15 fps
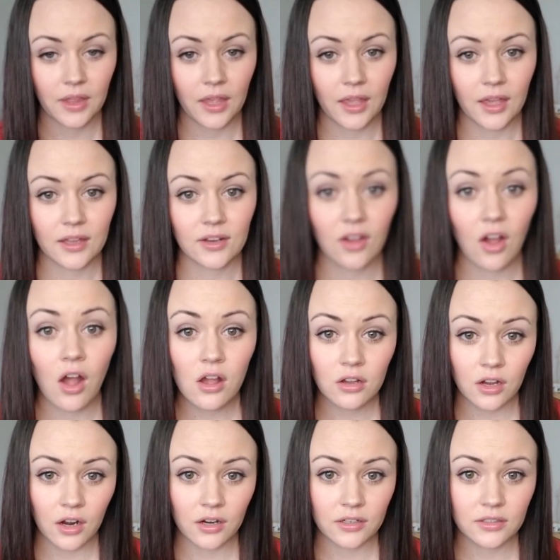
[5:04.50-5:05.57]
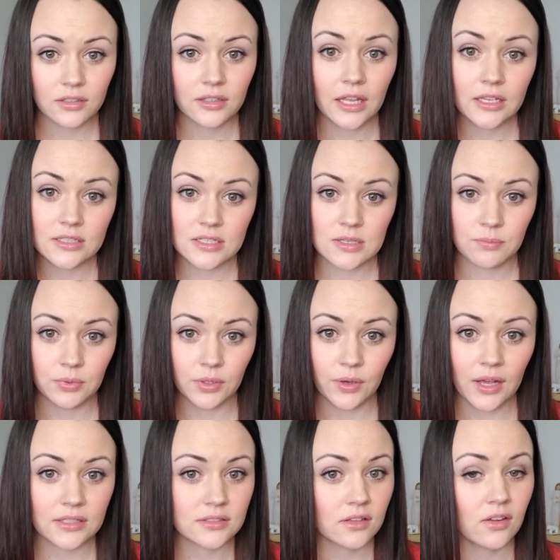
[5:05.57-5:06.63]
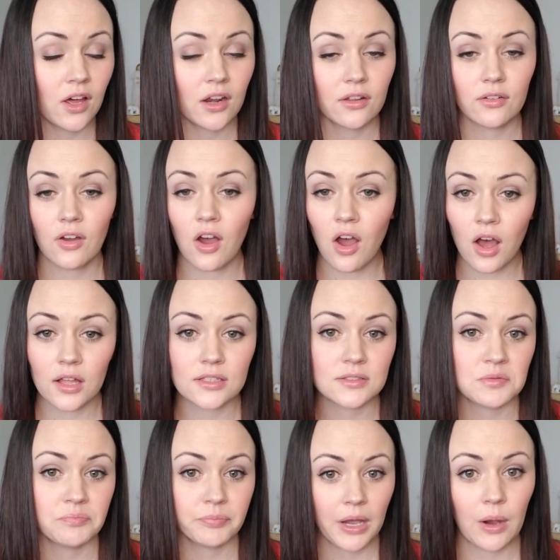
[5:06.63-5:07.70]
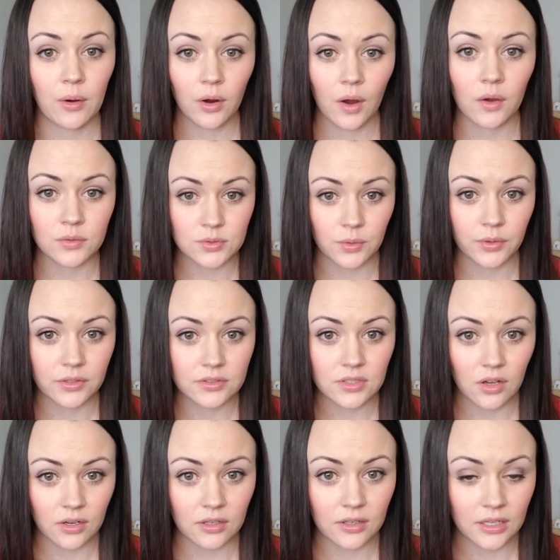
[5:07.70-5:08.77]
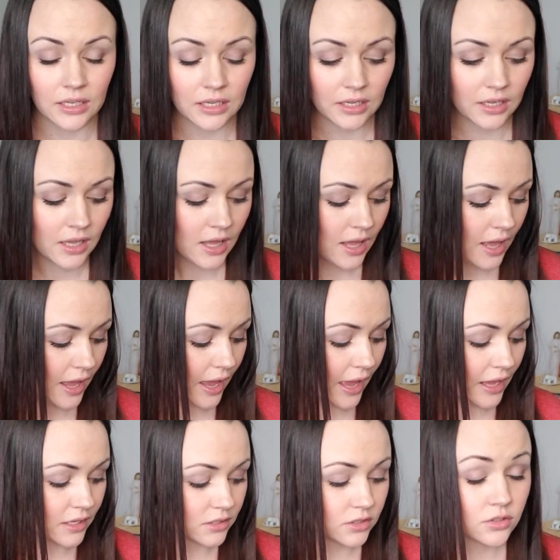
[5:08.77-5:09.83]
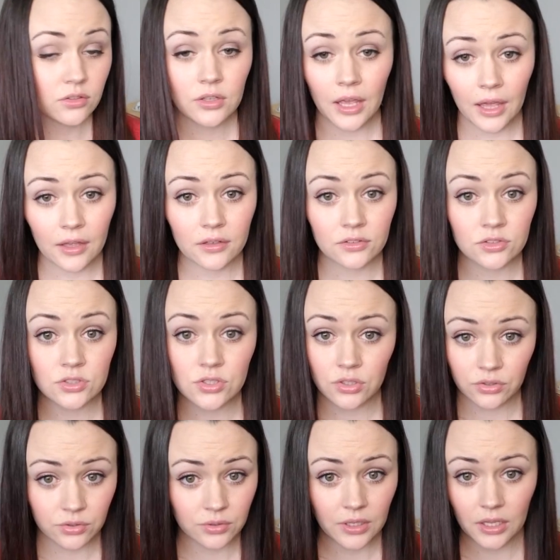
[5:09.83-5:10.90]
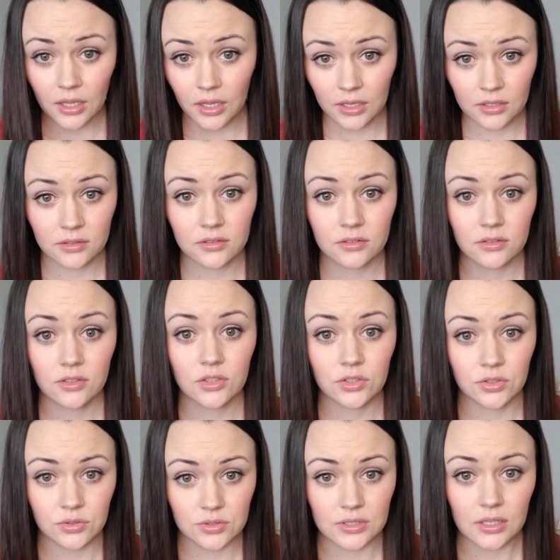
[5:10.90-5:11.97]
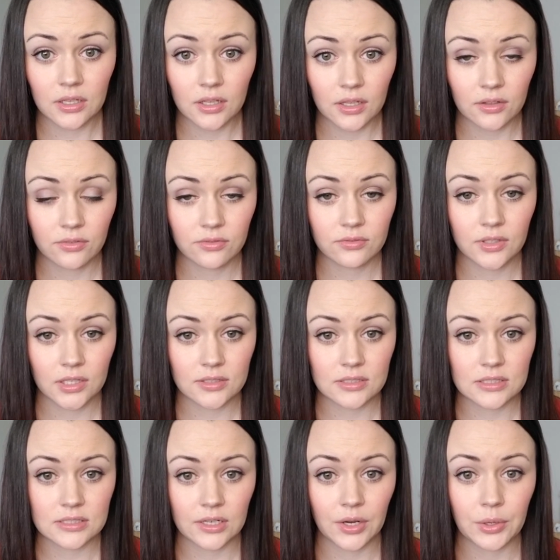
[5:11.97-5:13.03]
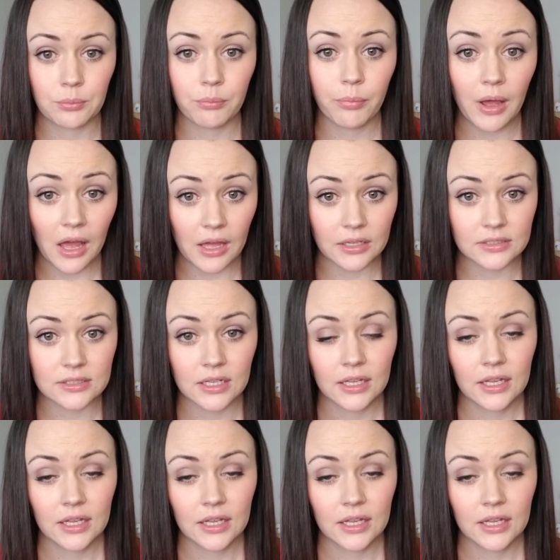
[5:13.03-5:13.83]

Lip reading: And On Guard, like Deep Blue, has a lot of awesome powerhouse oils in it. And you can dilute it and use it if necessary, but